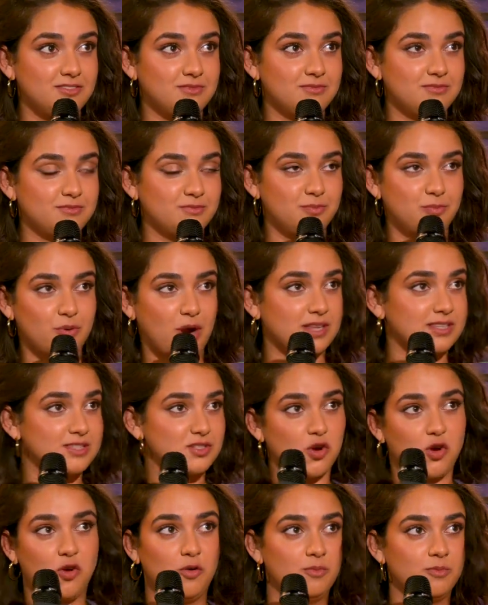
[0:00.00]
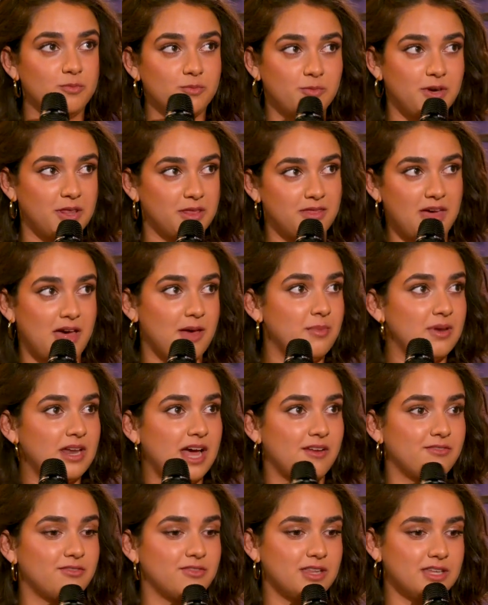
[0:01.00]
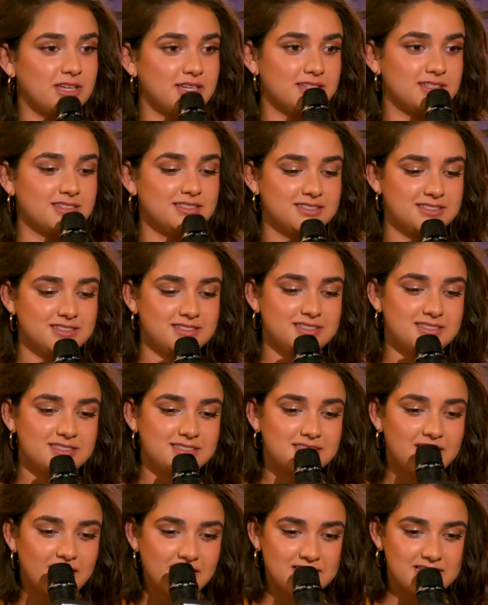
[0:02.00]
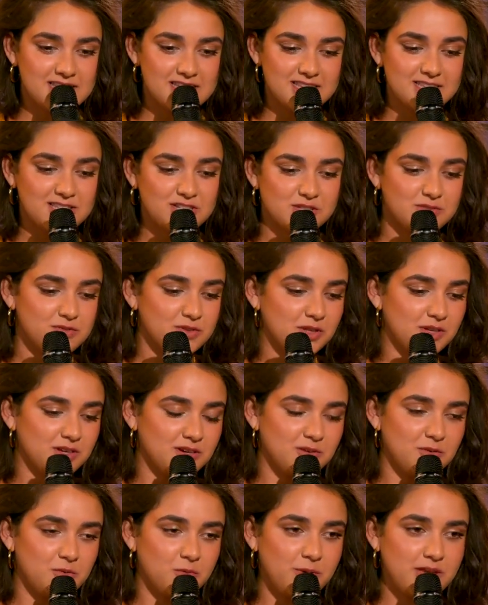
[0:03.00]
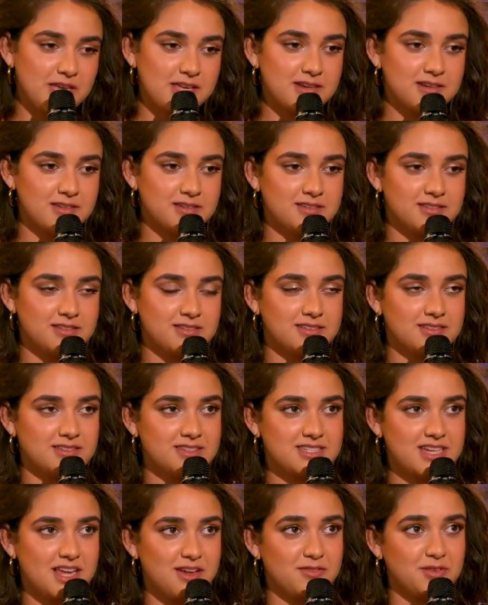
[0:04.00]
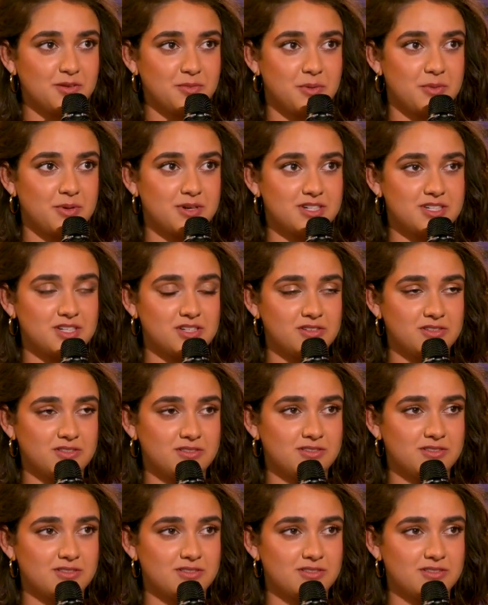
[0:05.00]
brainstorm with them and have the ideas just for the weird stuff that we want to do.